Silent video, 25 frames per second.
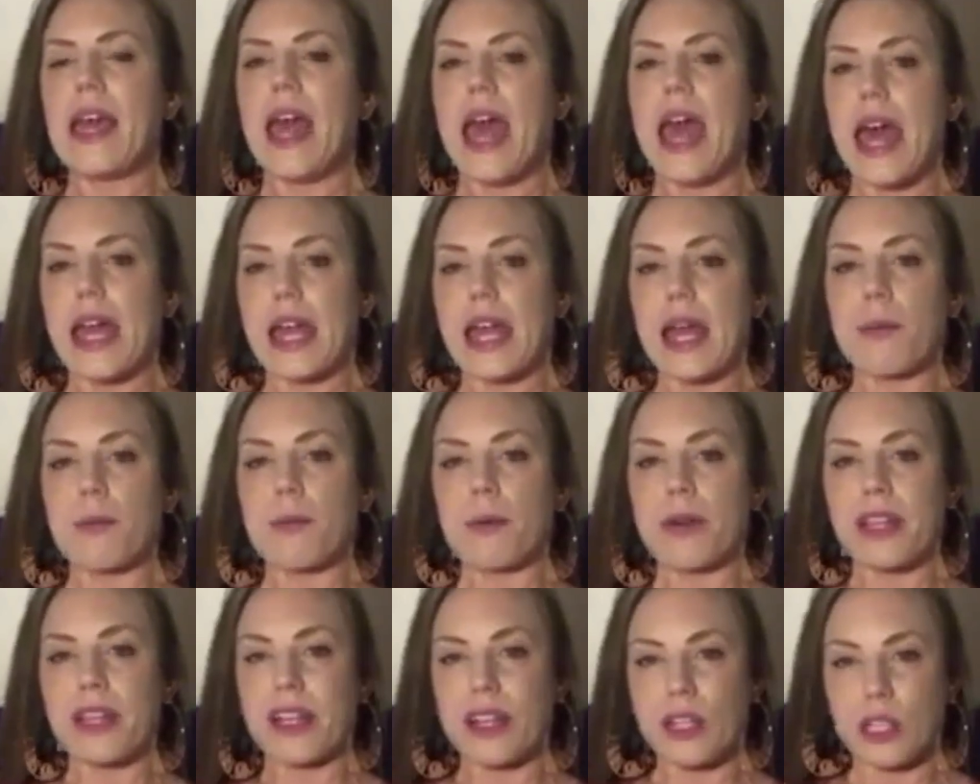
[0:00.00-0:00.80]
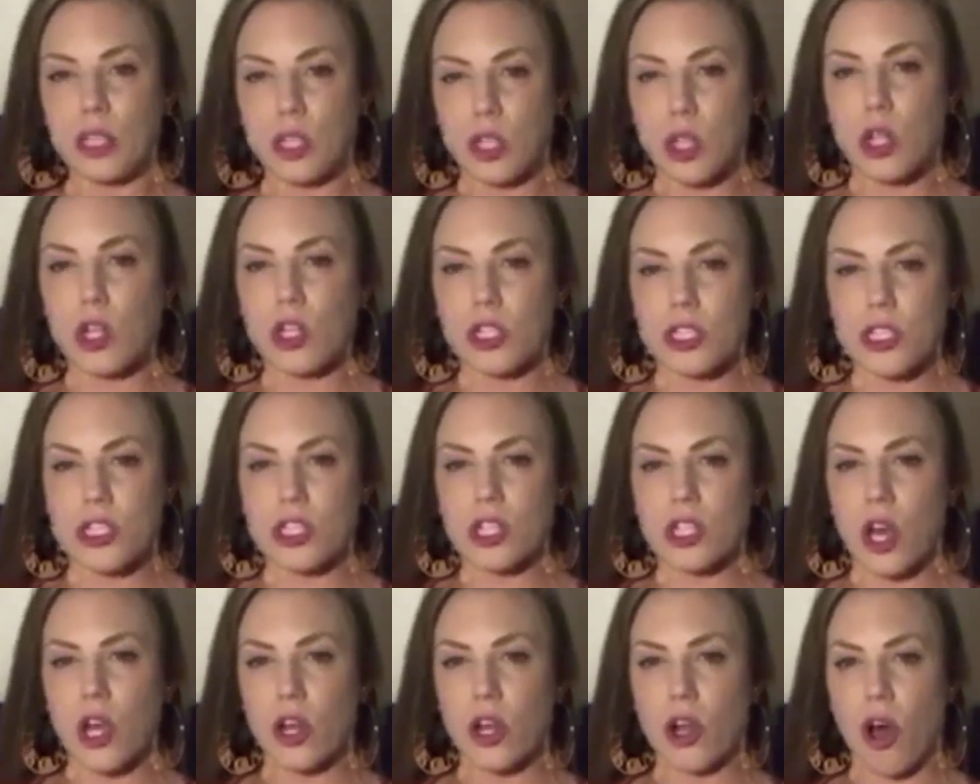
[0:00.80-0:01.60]
And I put alerts
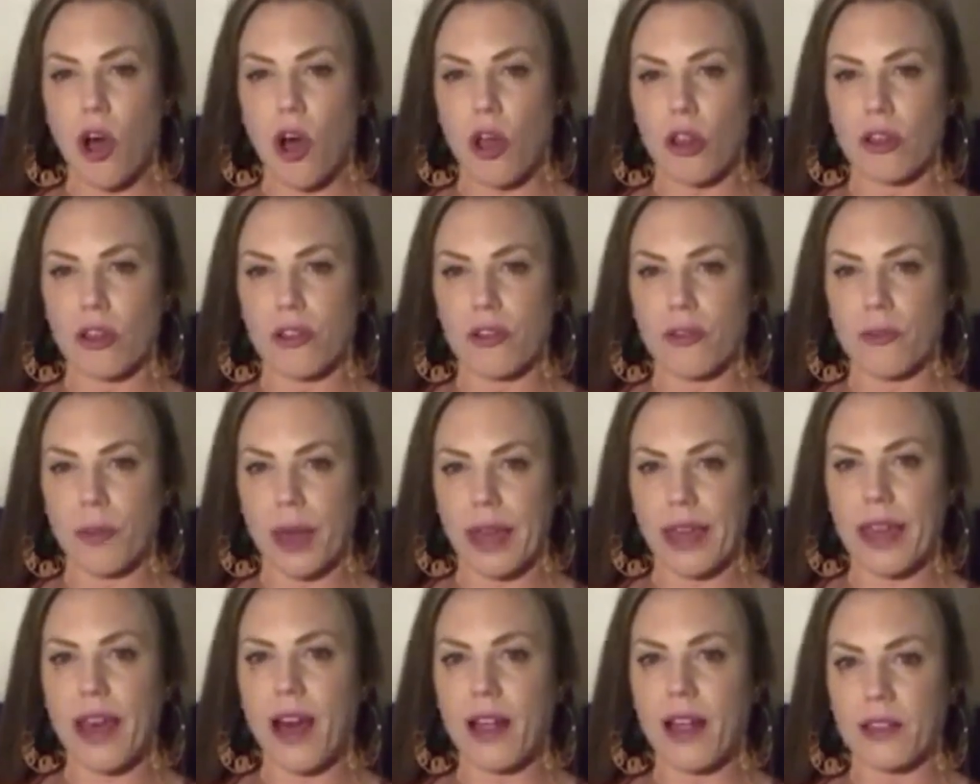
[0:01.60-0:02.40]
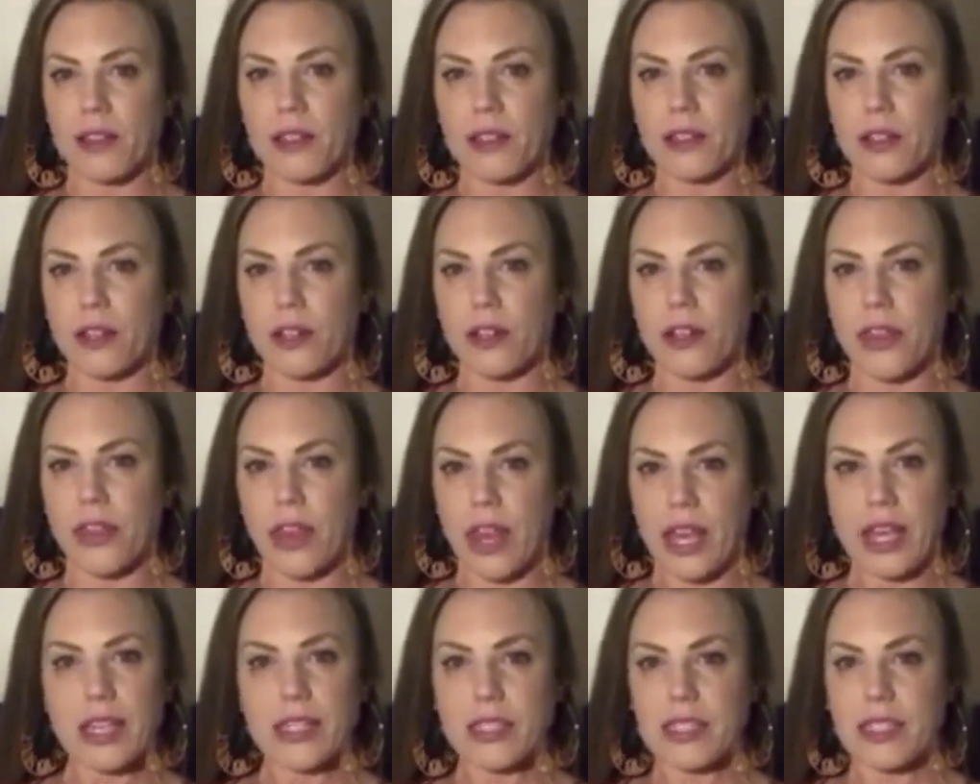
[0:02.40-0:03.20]
on all of my calendar
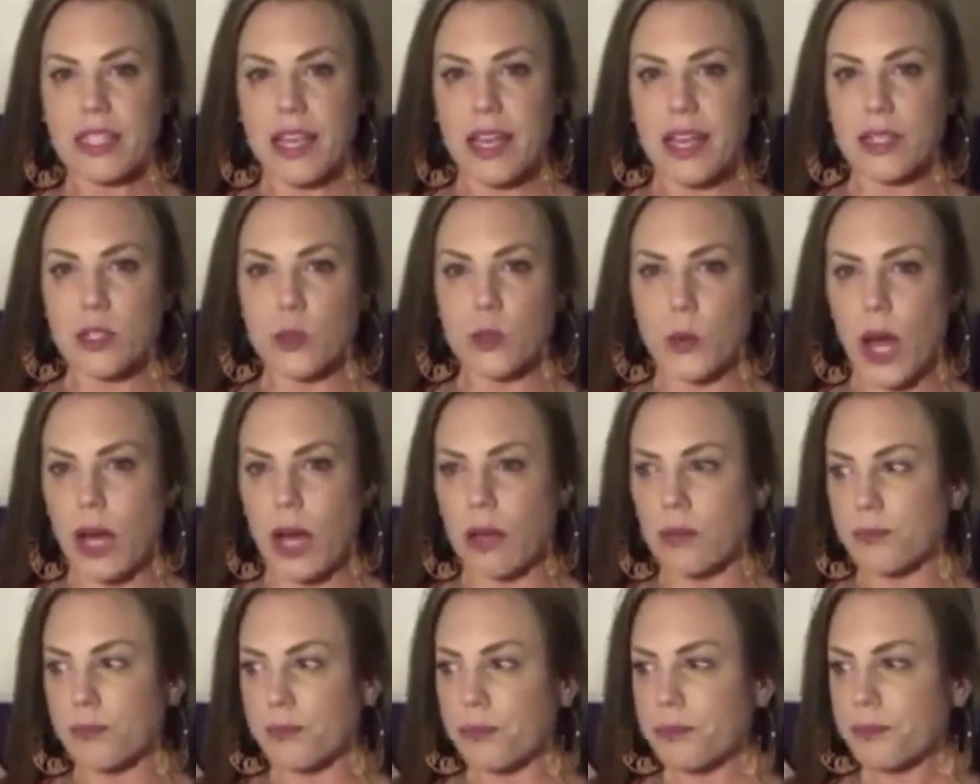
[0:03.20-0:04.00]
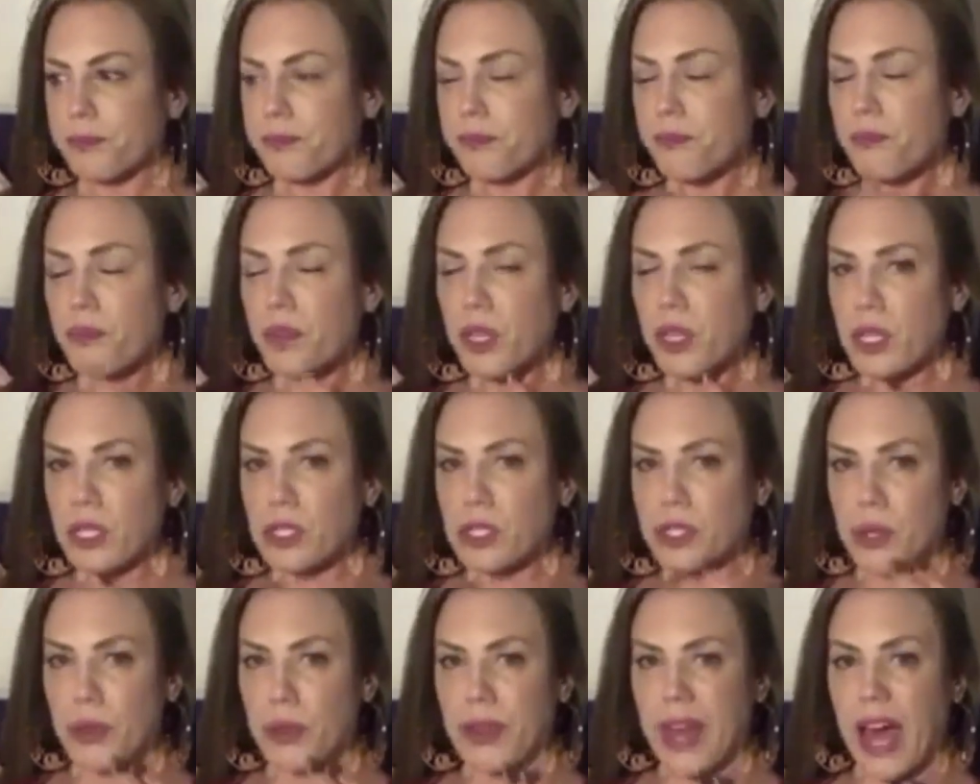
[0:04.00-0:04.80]
things as well,
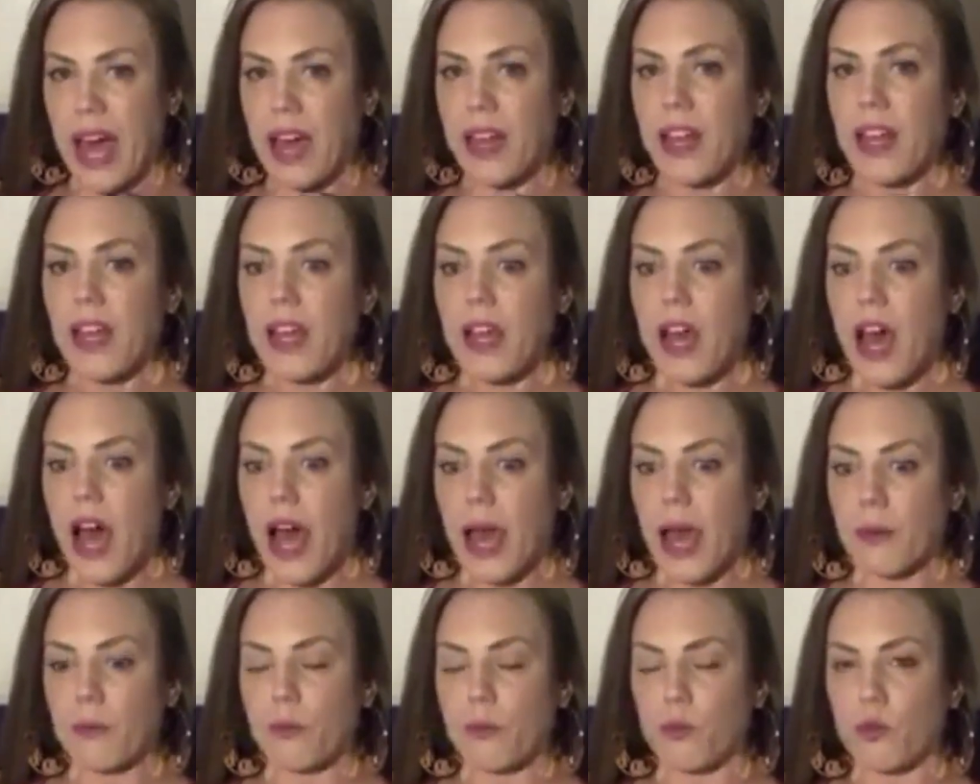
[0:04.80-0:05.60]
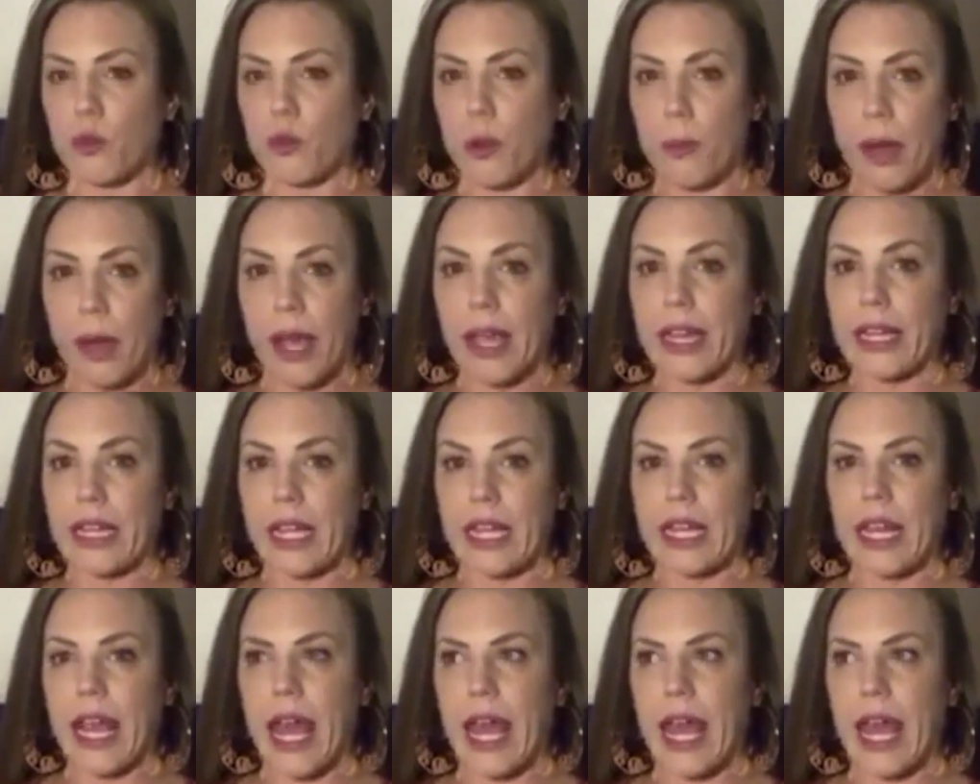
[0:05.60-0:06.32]
so that I'm reminded.